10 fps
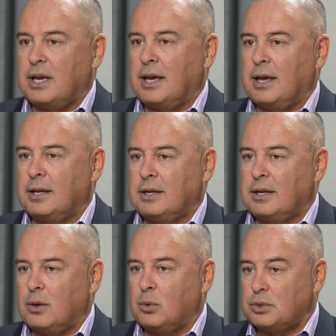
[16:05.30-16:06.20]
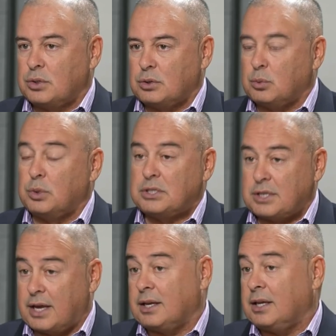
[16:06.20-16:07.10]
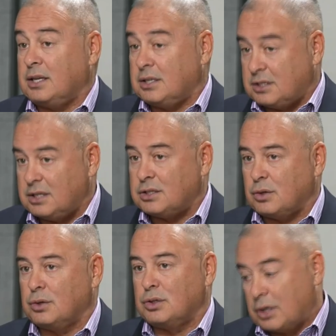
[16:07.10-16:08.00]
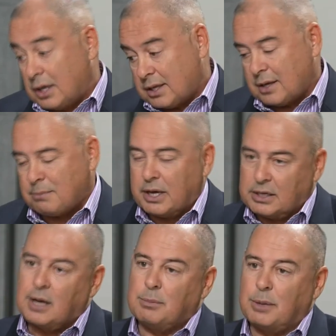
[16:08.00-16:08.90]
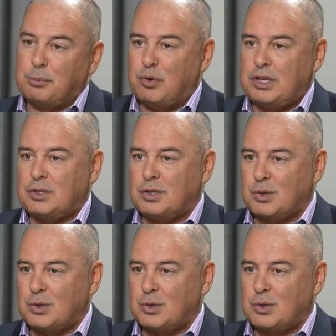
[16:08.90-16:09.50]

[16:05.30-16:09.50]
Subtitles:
and also to withstand any sea surge that might come up and reach the